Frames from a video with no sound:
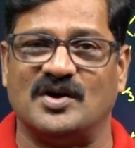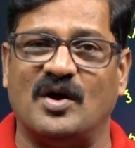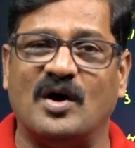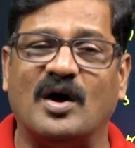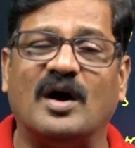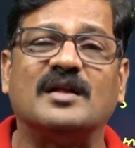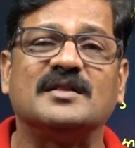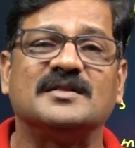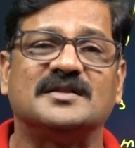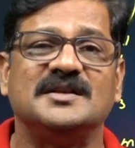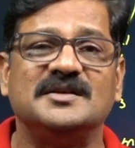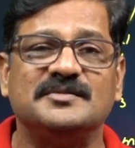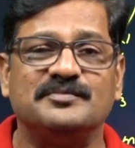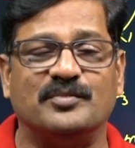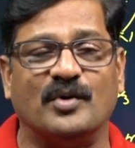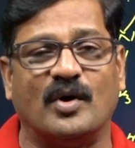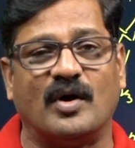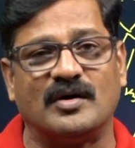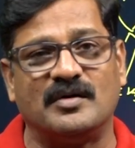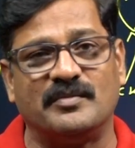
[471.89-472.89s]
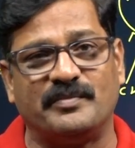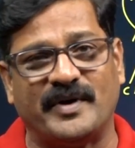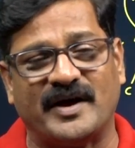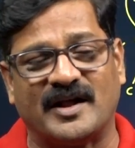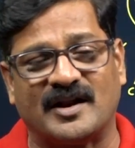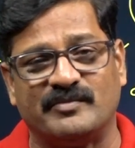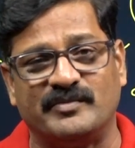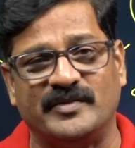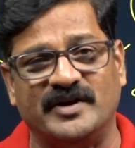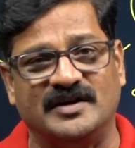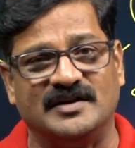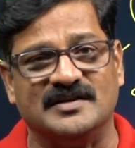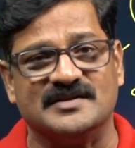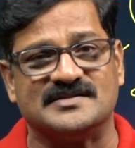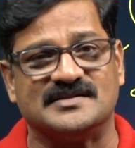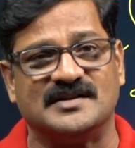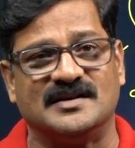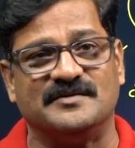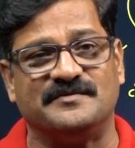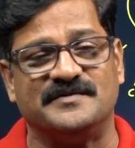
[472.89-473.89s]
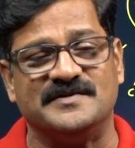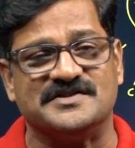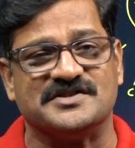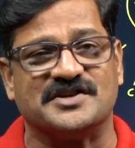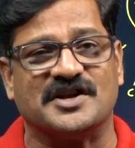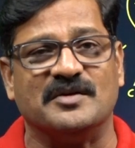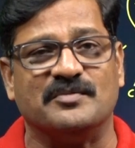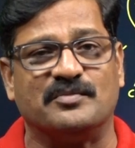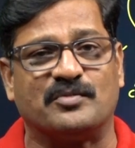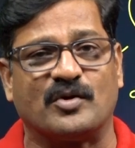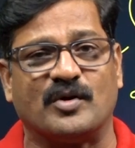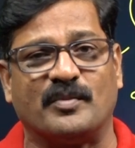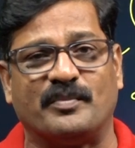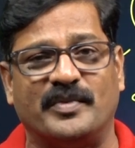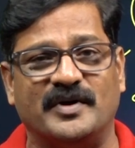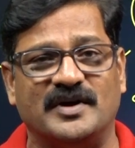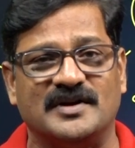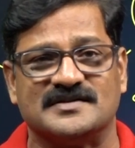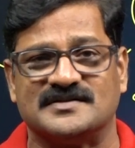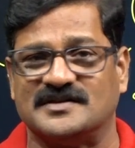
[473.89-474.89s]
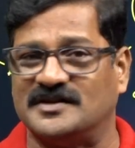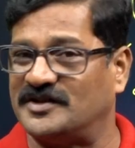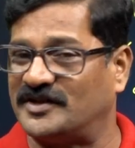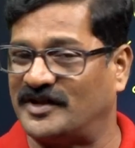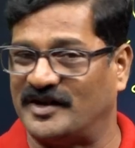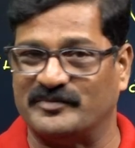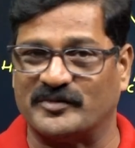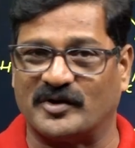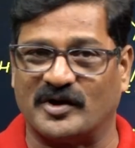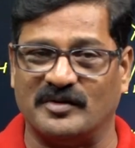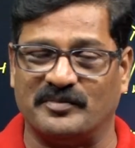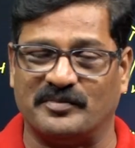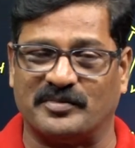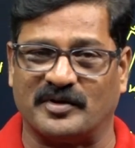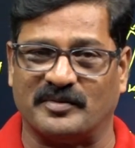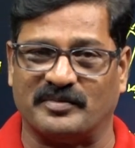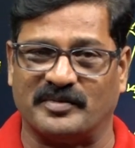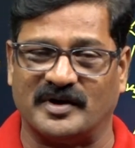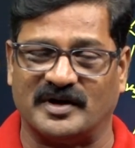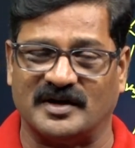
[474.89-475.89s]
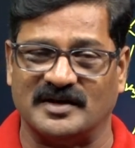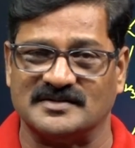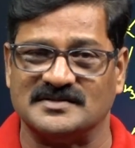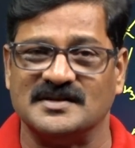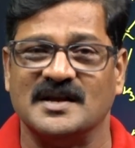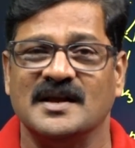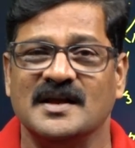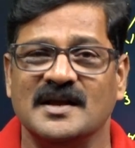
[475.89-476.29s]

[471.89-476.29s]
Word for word: all the bond parameters and physical properties and the chemical properties.